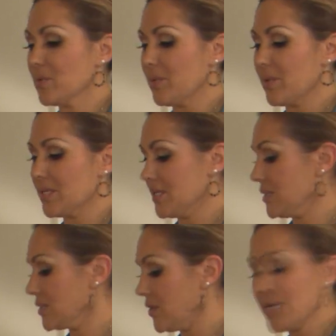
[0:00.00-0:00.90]
We want
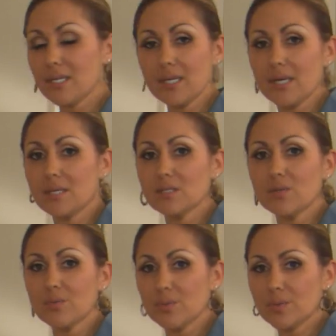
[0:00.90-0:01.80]
to go ahead and add the
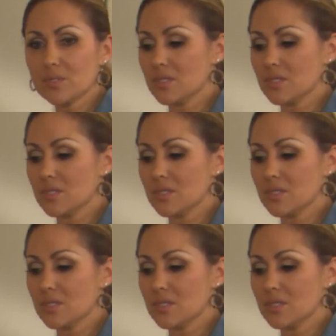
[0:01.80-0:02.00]
roots